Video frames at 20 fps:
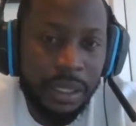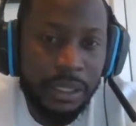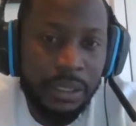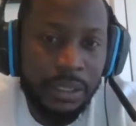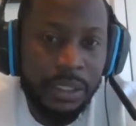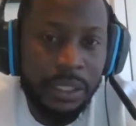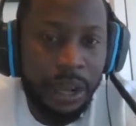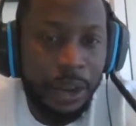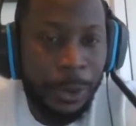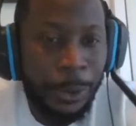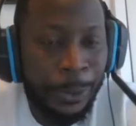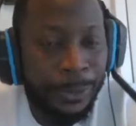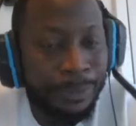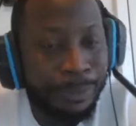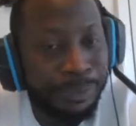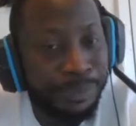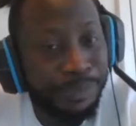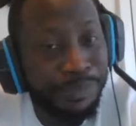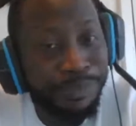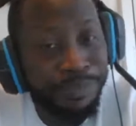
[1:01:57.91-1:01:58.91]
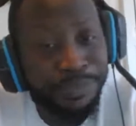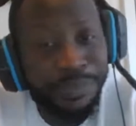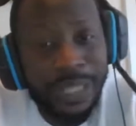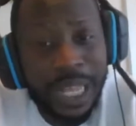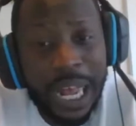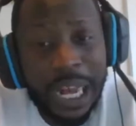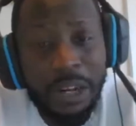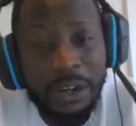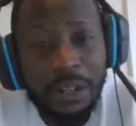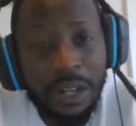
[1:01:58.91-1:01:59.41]
So
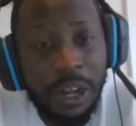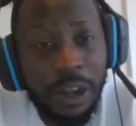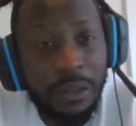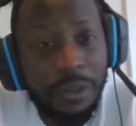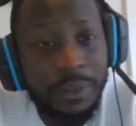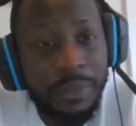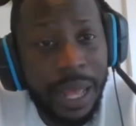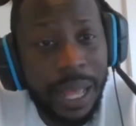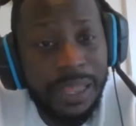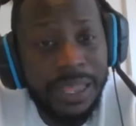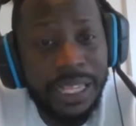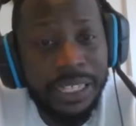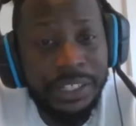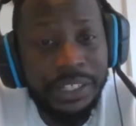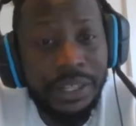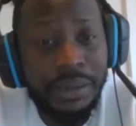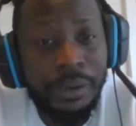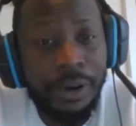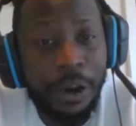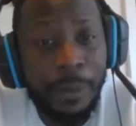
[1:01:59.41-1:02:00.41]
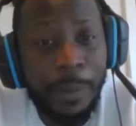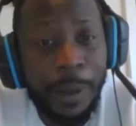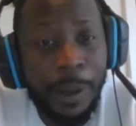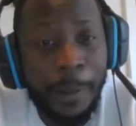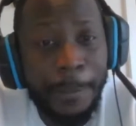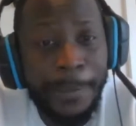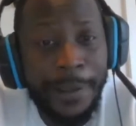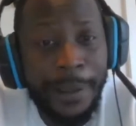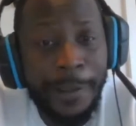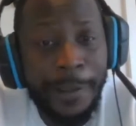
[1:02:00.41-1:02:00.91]
I don't know. I think Jim
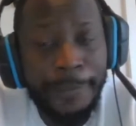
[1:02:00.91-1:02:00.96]
Harbaugh will be